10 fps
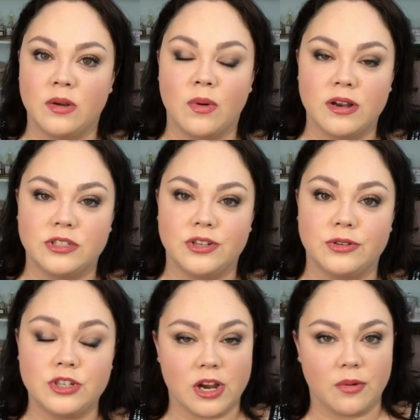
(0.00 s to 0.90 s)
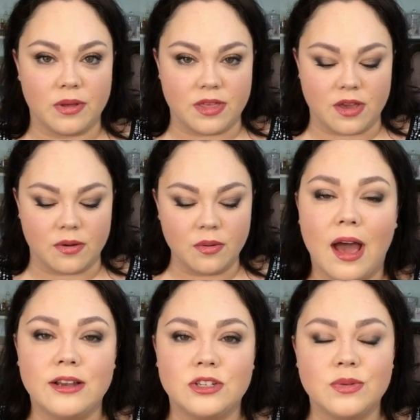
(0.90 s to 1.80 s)
I want to share with you.
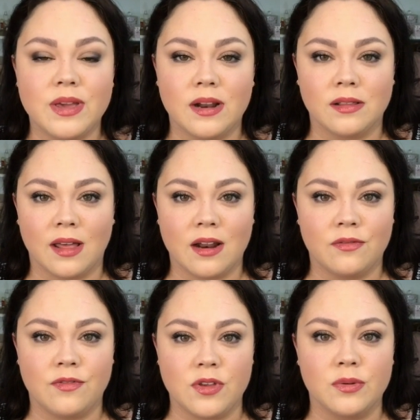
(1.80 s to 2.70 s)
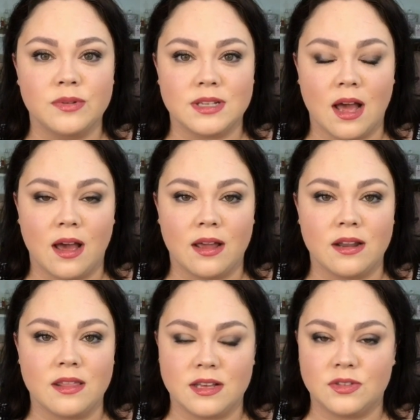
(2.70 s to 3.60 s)
I do get a lot of views on
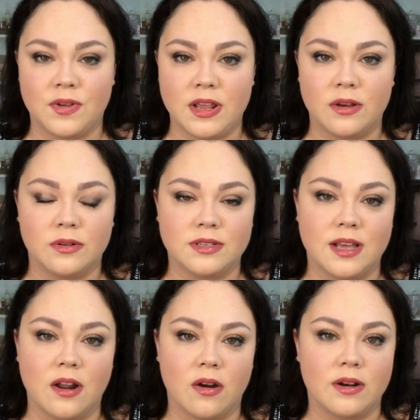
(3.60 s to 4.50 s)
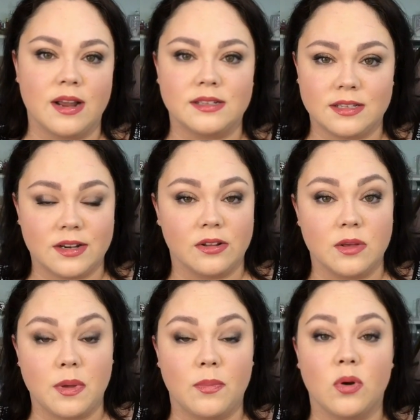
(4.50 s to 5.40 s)
these videos that aren't
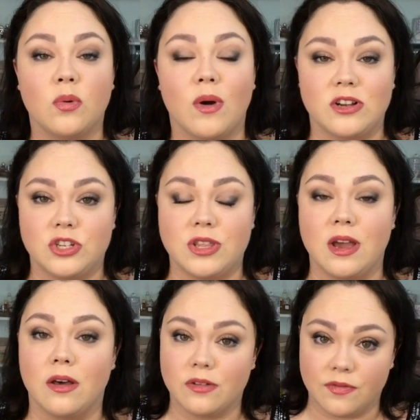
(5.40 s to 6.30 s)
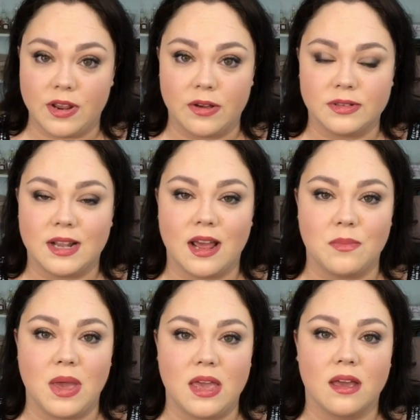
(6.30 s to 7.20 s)
necessarily people who watch the other videos that I
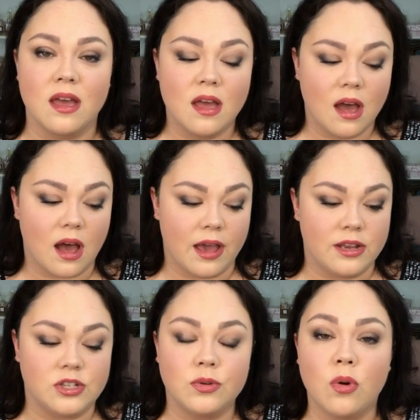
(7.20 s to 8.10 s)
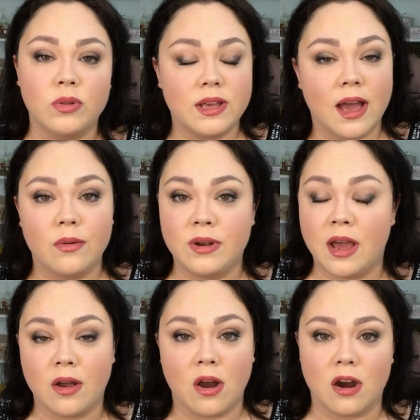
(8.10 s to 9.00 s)
make. I do only count
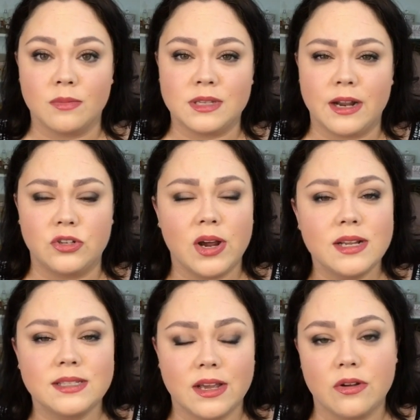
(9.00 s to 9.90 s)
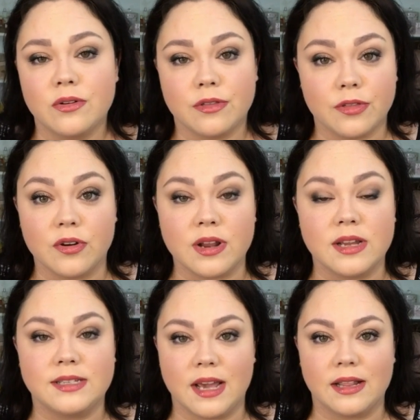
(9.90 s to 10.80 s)
net carbs and I try to stay under
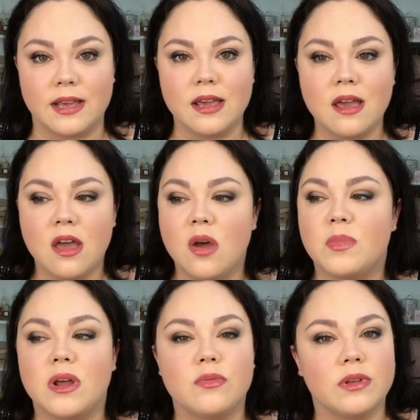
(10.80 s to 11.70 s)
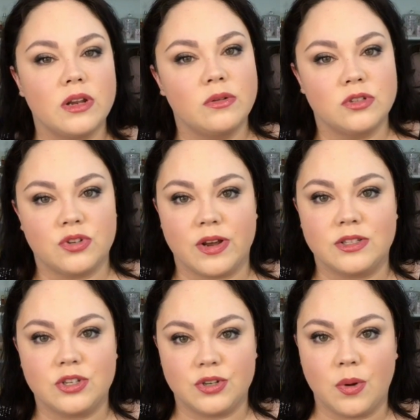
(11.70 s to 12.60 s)
30 daily, but I really don't
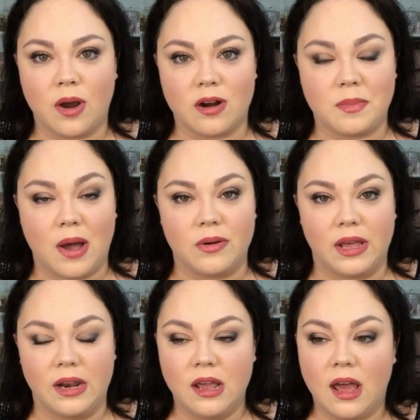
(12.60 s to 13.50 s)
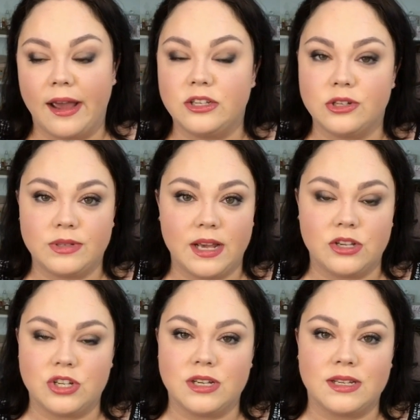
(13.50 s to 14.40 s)
stress too hard about it. I do take
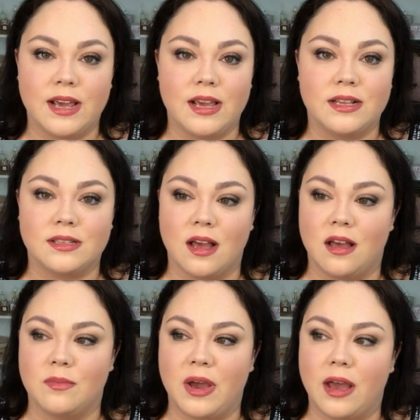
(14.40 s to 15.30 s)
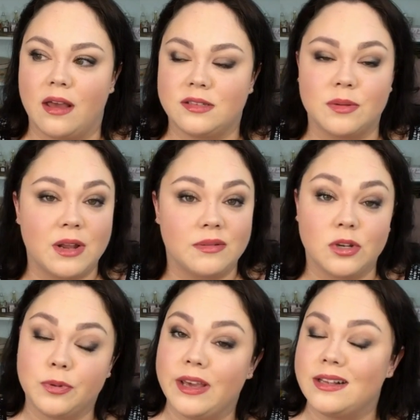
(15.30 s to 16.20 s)
cheat days. Um, sometimes
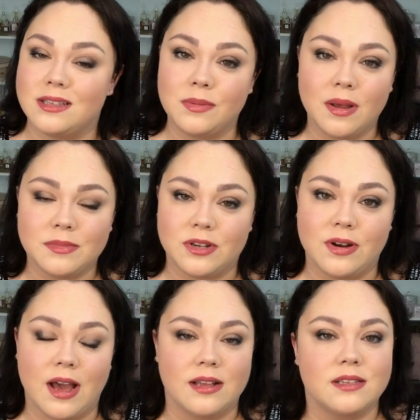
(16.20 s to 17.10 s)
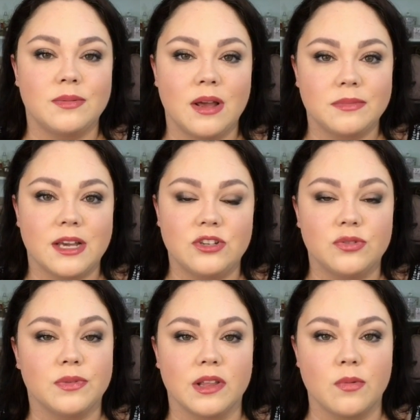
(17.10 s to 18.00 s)
I are planned, sometimes they're not. Sometimes I
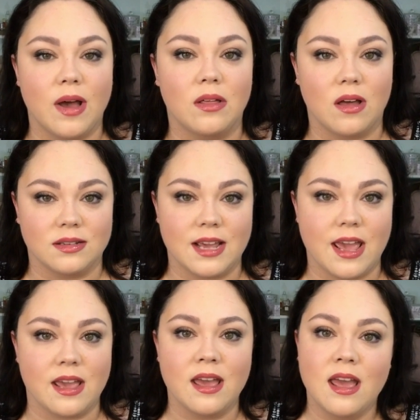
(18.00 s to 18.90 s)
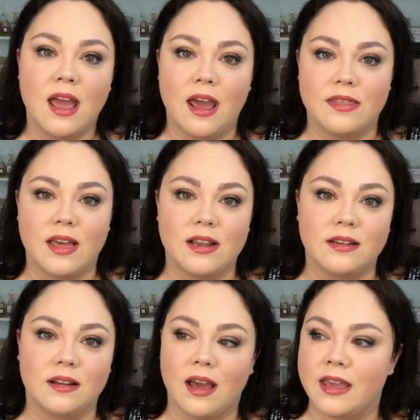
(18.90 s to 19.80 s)
do really well all day and
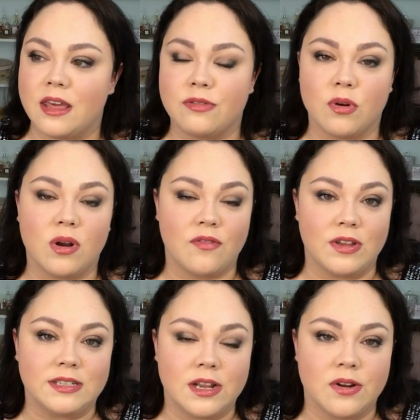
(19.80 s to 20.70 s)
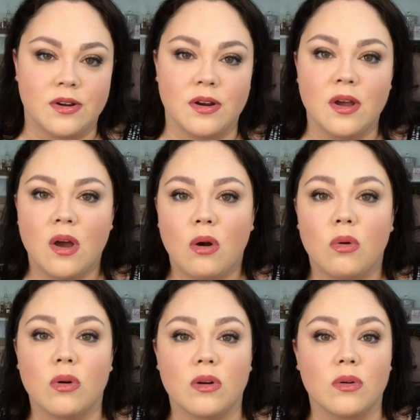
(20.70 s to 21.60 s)
then I get thrown off at dinner
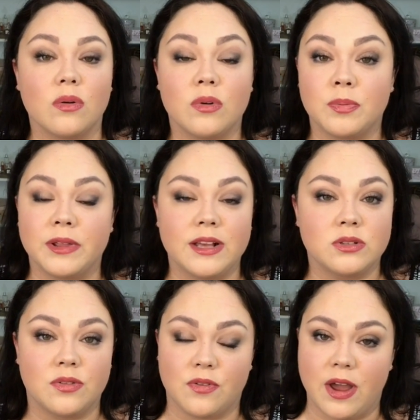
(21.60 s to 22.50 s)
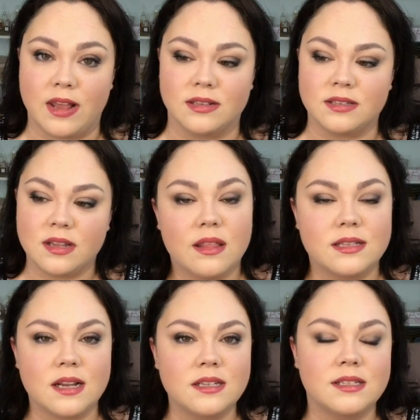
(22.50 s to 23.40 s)
or with plans with friends.
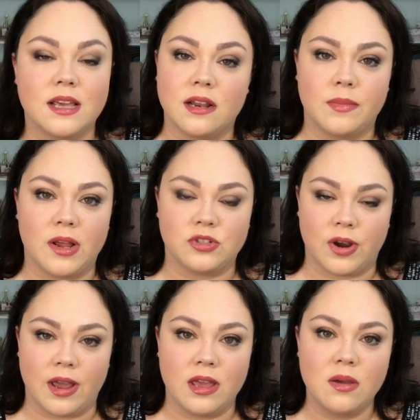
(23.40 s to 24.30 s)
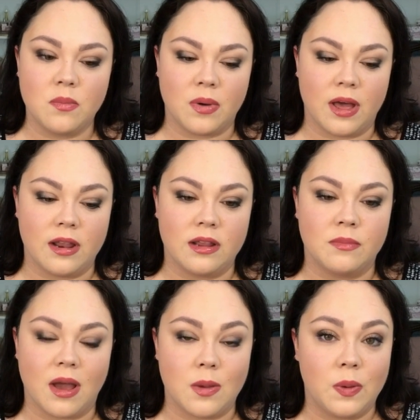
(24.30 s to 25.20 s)
That's not to say that I'm not trying, but
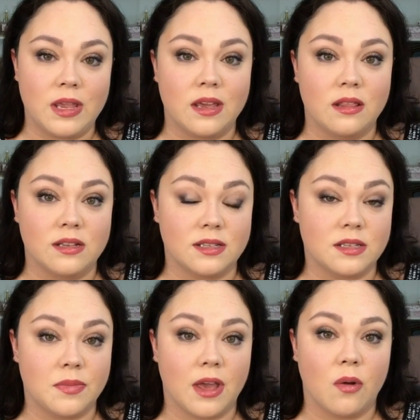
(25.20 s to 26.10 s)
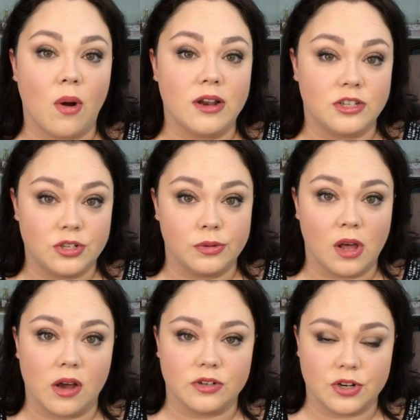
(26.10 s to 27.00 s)
in my opinion, this is something I want to do
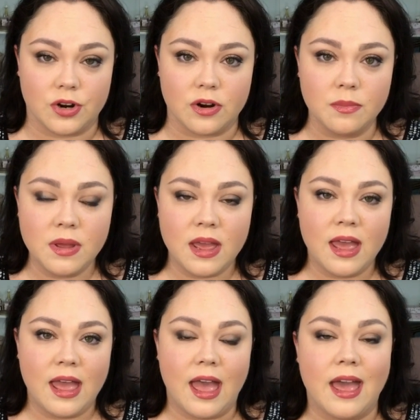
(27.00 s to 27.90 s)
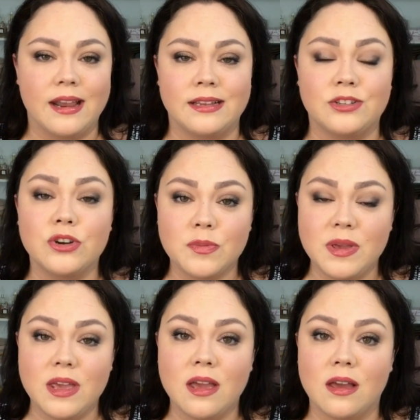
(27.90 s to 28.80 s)
long term. And it took
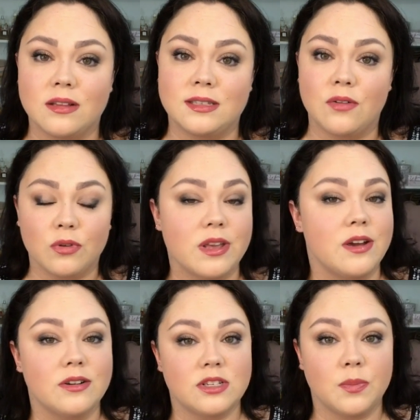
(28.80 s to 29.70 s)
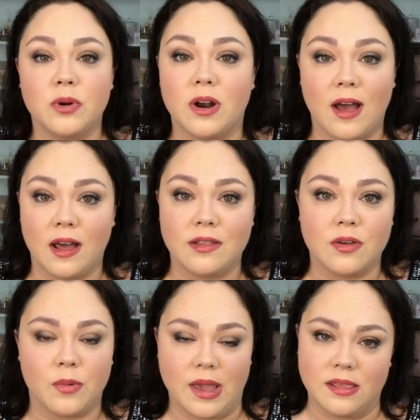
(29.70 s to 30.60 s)
me several years to put on
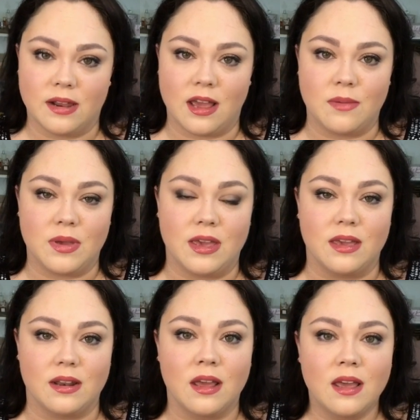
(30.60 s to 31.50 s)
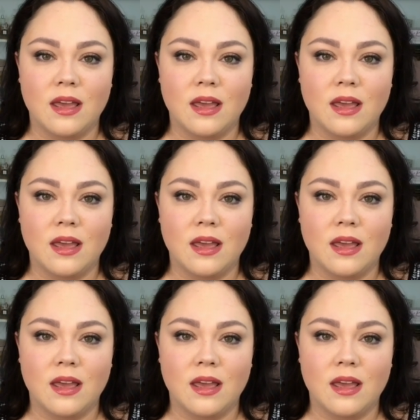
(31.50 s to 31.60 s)
the weight that I'm in,